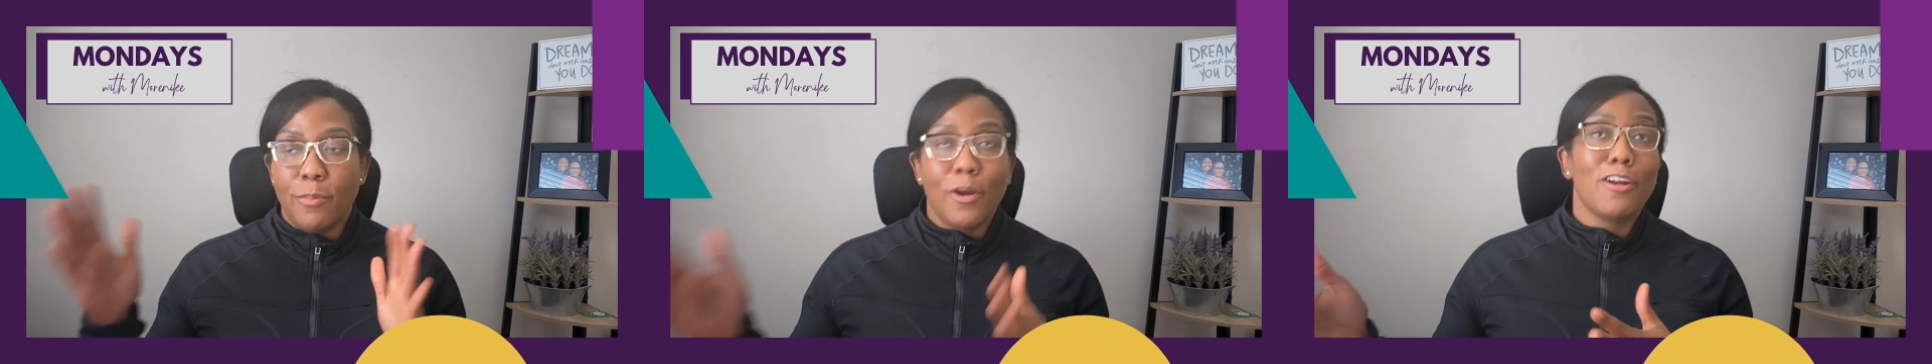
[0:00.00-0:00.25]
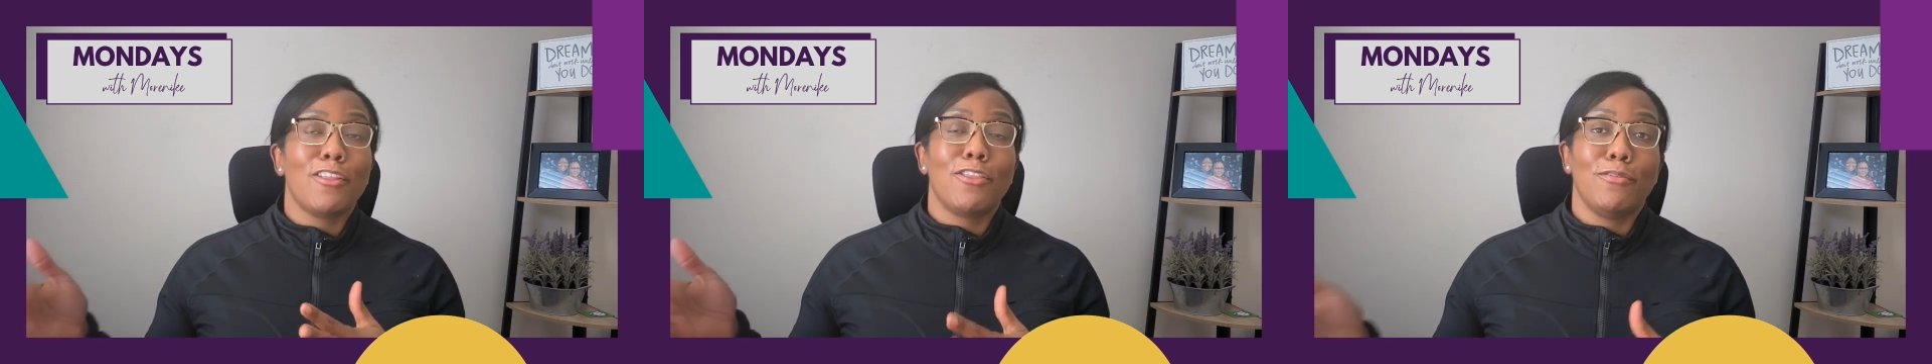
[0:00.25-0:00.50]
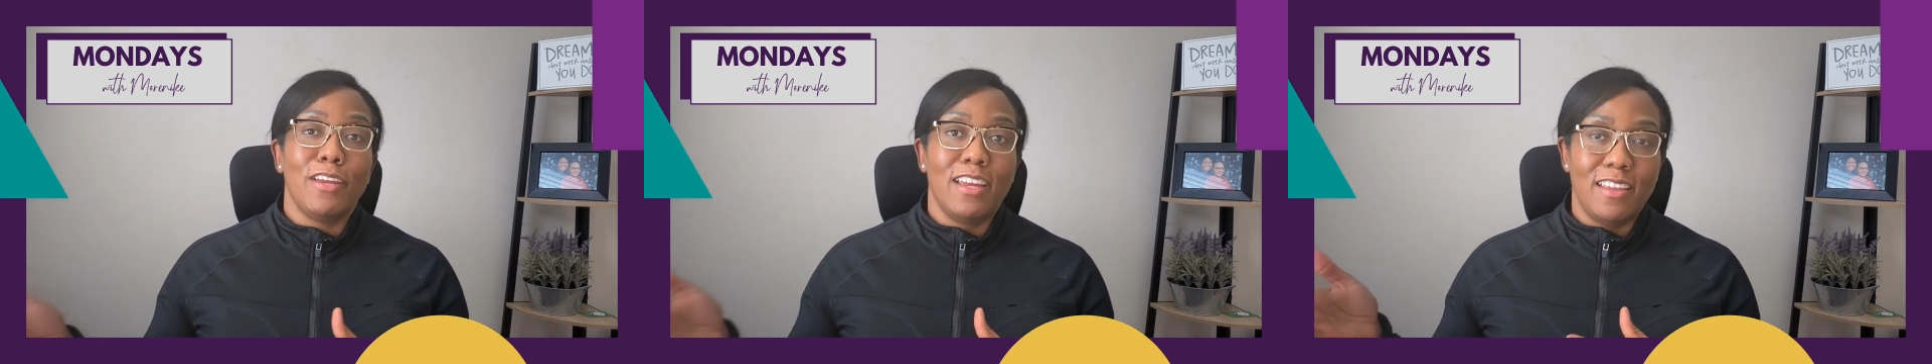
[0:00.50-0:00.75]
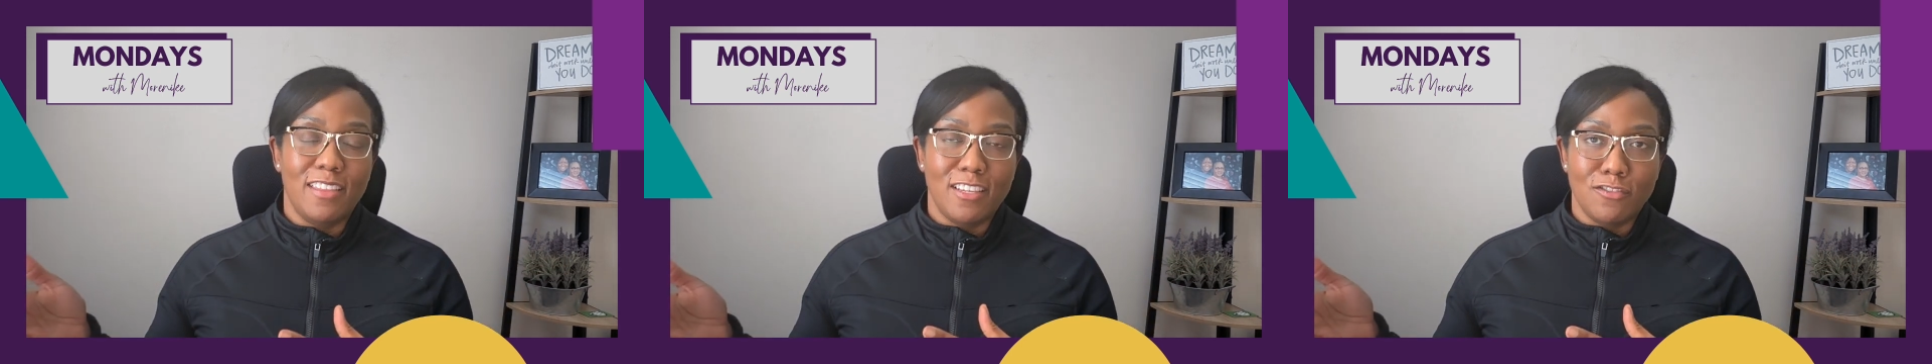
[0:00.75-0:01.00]
part
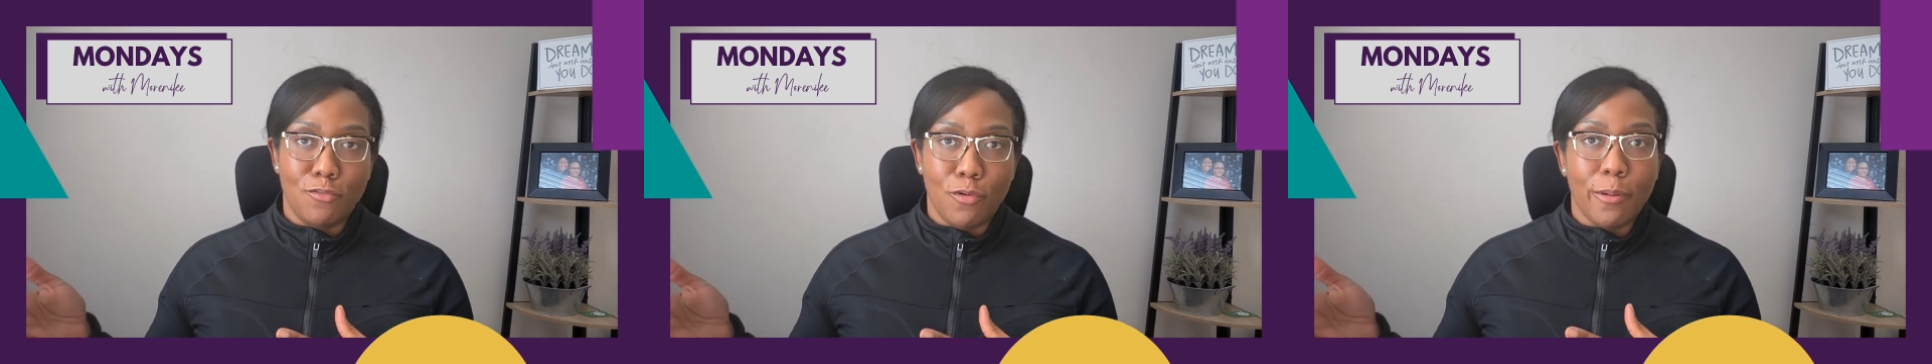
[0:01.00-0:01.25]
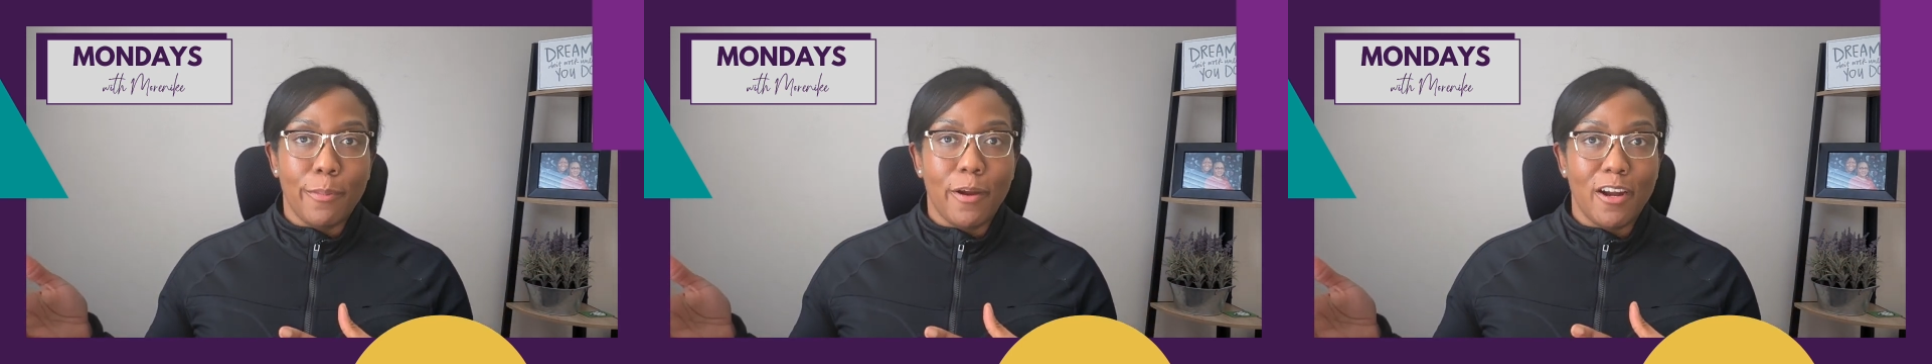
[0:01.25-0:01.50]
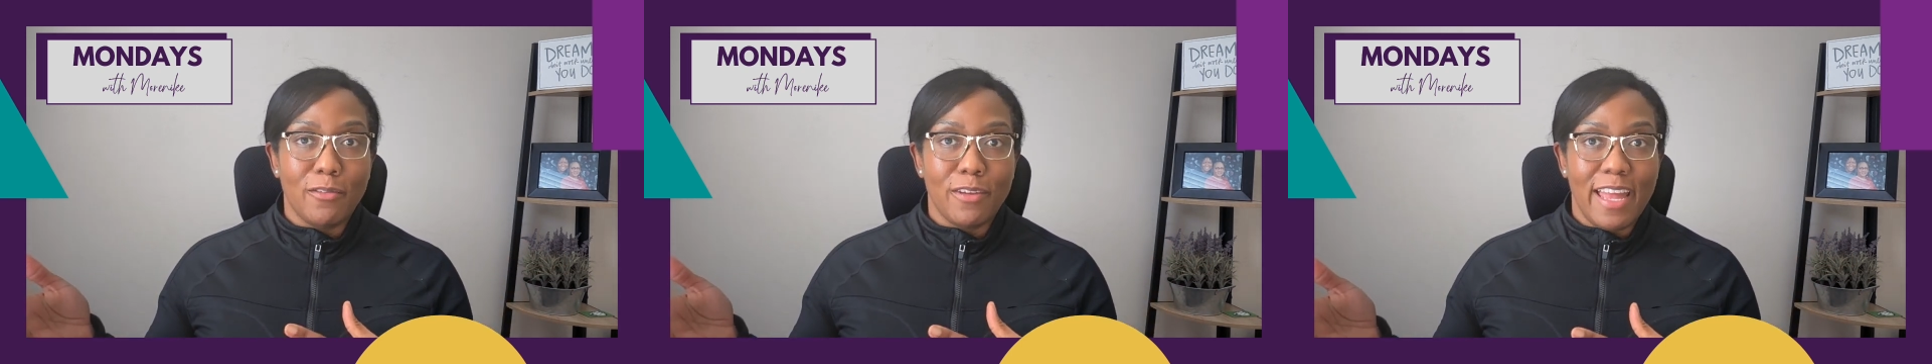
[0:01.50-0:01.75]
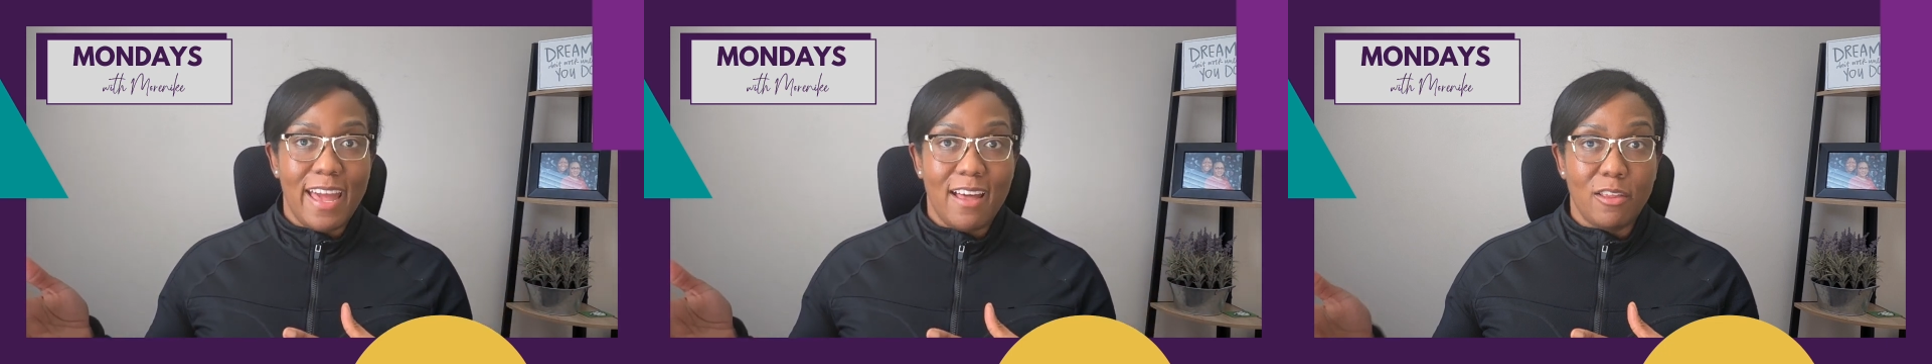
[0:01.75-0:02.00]
three in this four-part
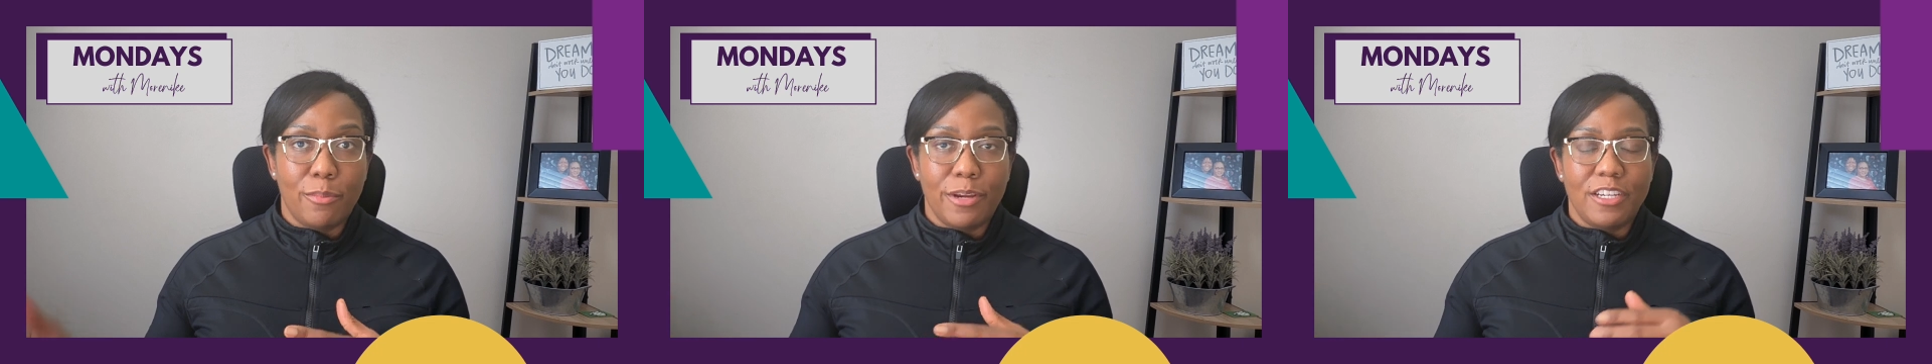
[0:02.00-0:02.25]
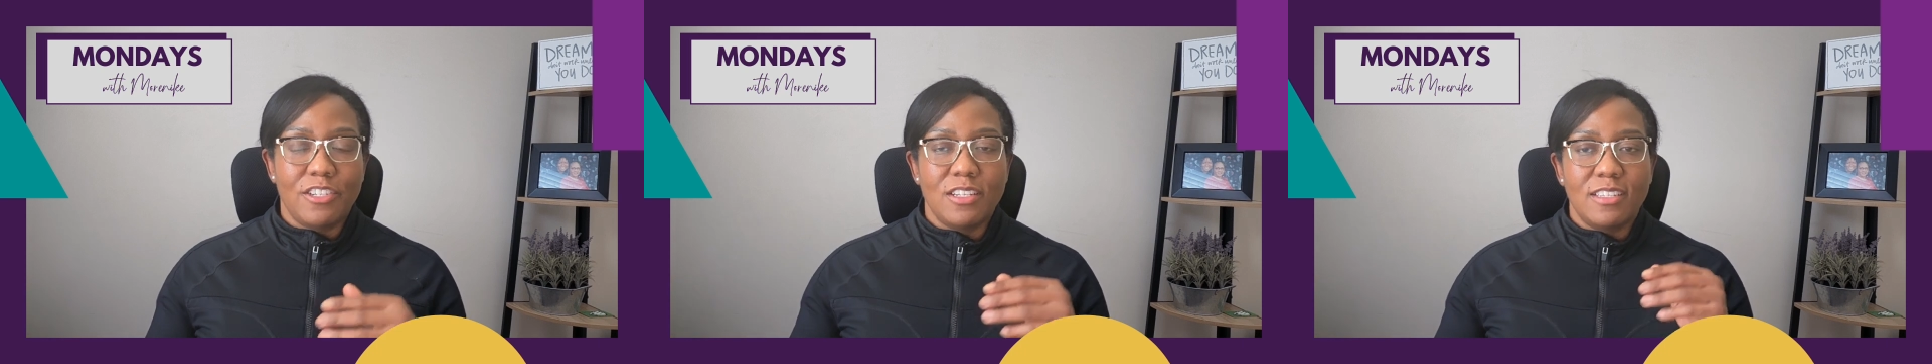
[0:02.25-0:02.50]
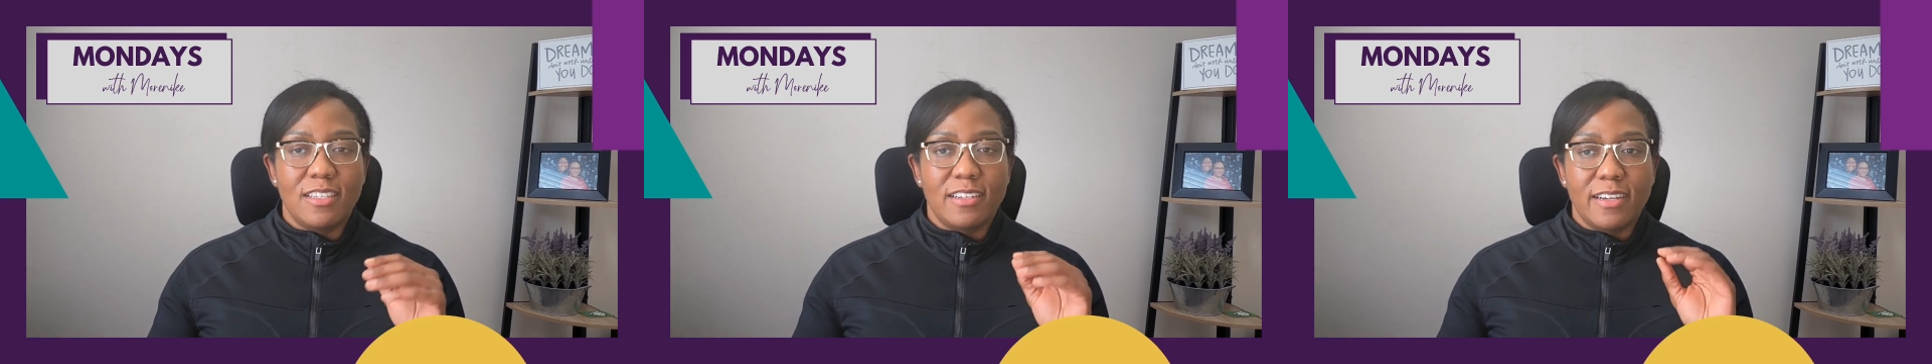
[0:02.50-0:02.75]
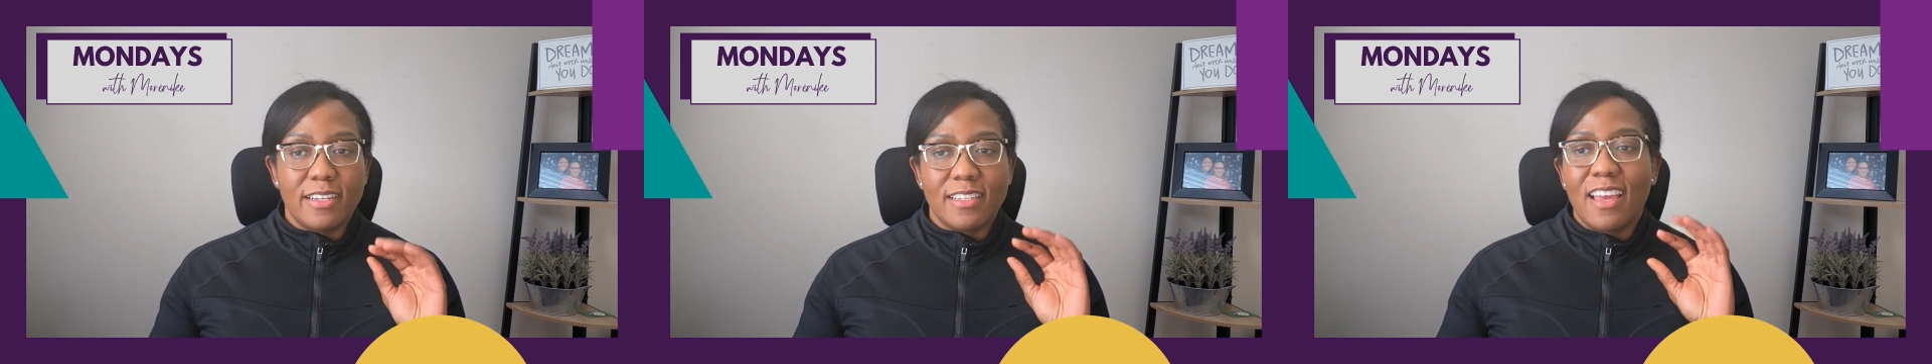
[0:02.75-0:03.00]
recalibration
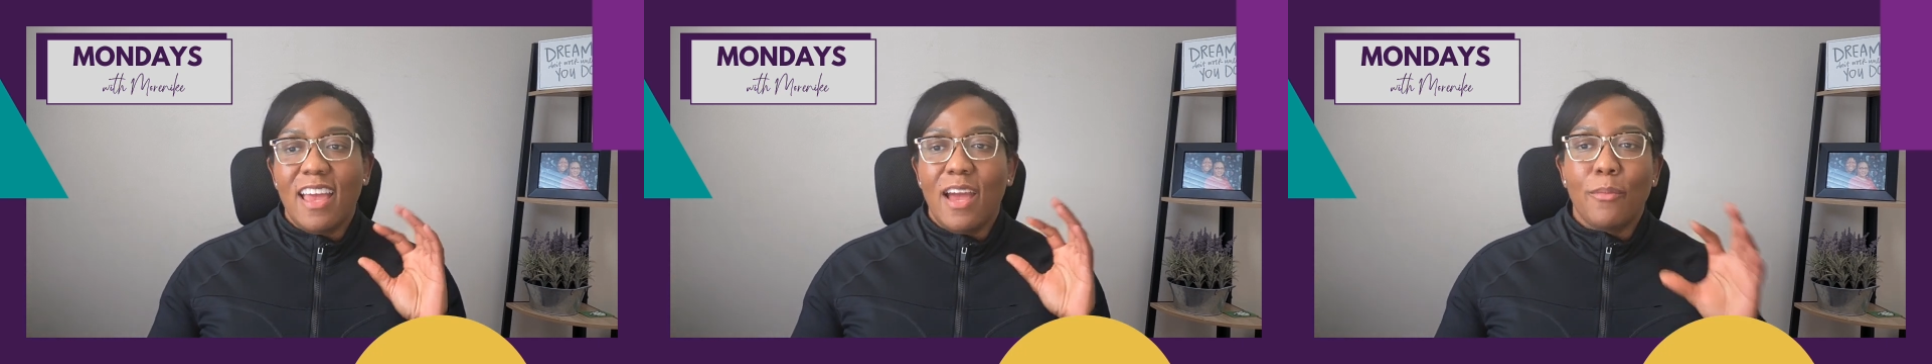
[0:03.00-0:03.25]
series,